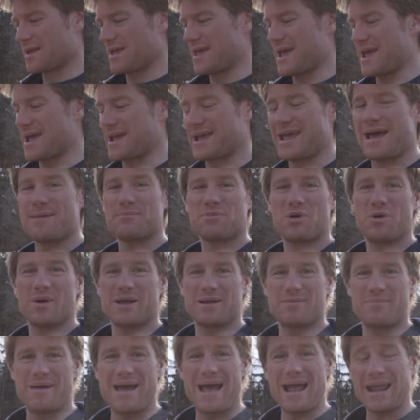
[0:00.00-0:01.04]
Okay, Captain
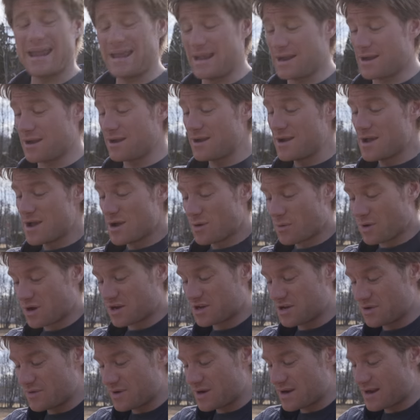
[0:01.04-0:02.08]
Quinn back here. We're
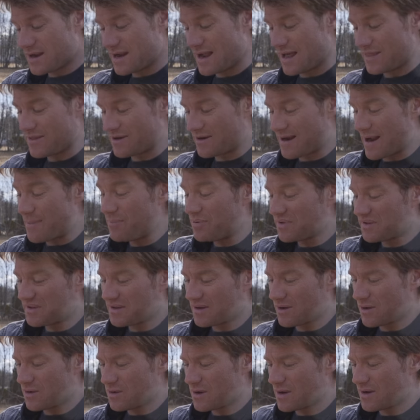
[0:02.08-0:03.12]
doing another
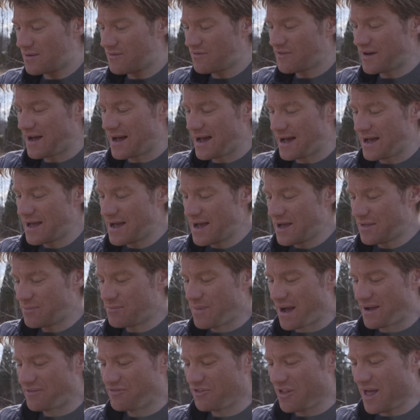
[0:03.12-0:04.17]
episode of uh,
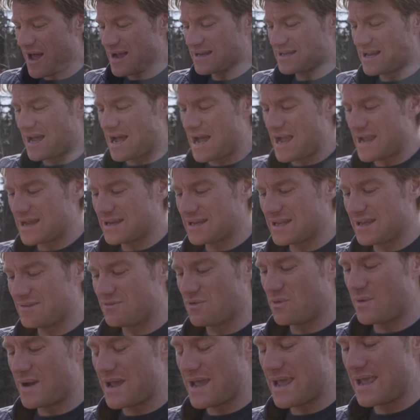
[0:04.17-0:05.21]
my fly tie and
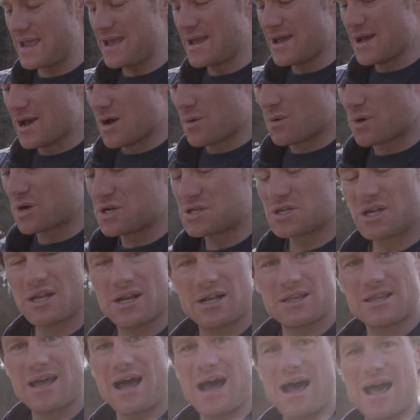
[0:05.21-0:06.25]
giveaway. We're just
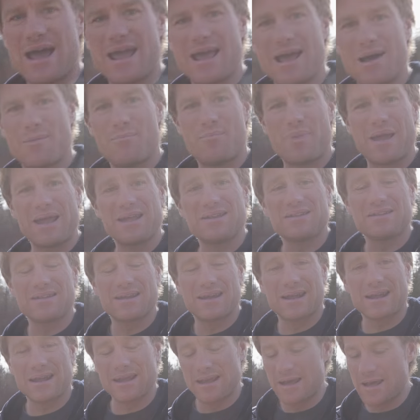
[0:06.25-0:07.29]
gonna tie a
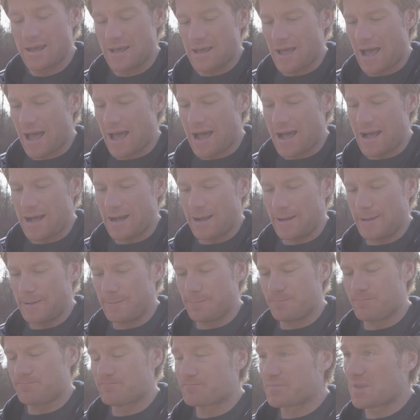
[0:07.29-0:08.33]
basic,
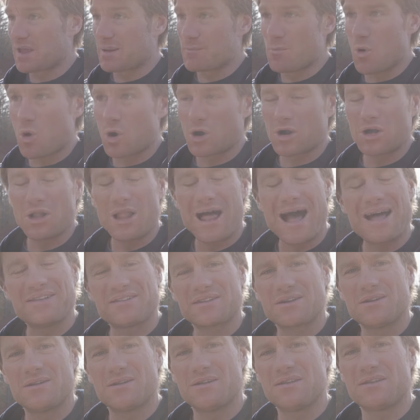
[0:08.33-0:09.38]
um, more
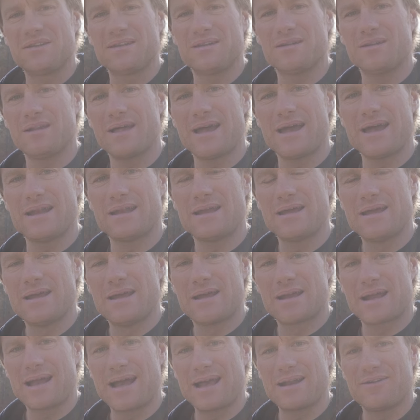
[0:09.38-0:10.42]
classical steelhead
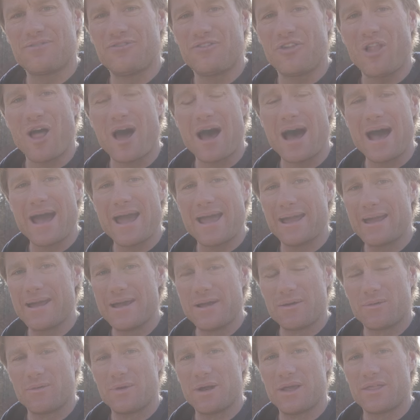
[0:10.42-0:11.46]
kind of fly
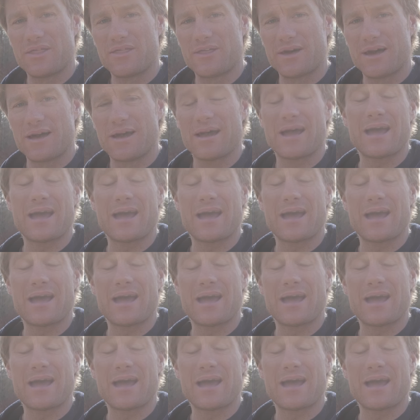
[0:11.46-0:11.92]
with uh,